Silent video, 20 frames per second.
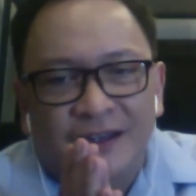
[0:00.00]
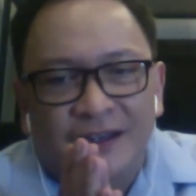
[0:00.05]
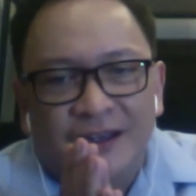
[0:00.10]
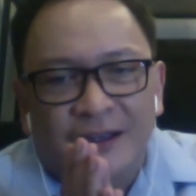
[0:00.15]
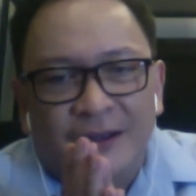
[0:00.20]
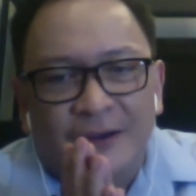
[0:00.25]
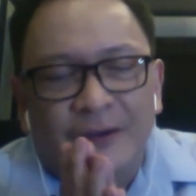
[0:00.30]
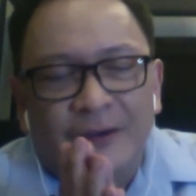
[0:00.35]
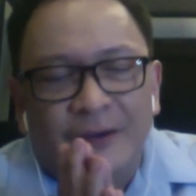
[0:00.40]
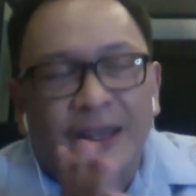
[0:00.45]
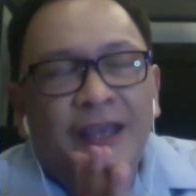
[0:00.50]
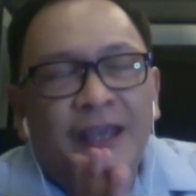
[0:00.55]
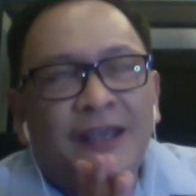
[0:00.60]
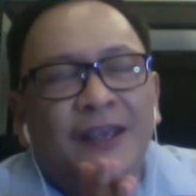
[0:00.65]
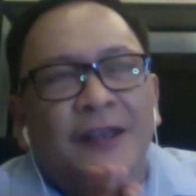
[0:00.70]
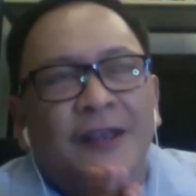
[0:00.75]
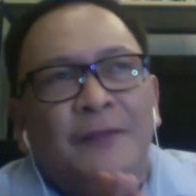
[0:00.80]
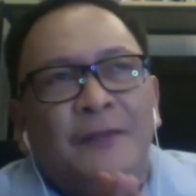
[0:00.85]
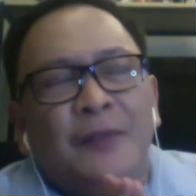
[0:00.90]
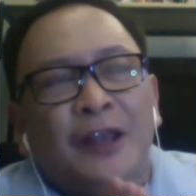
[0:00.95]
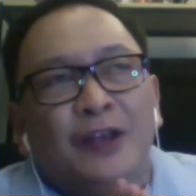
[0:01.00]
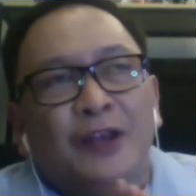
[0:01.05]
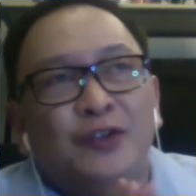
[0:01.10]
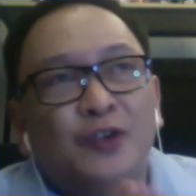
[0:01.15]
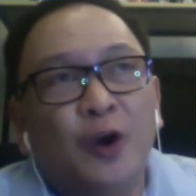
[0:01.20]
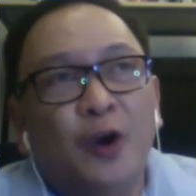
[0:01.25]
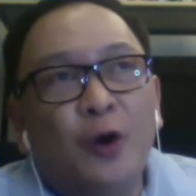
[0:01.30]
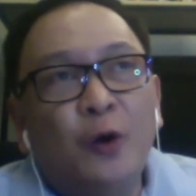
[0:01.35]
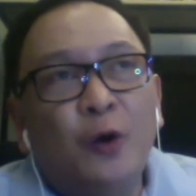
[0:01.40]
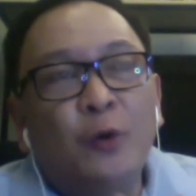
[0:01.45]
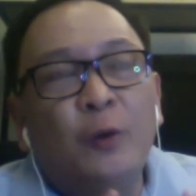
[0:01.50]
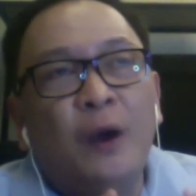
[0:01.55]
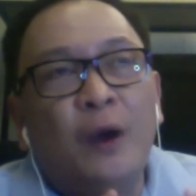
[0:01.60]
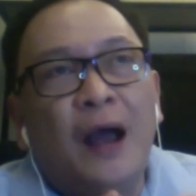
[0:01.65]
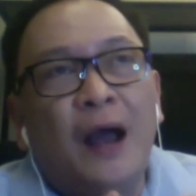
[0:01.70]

Okay. So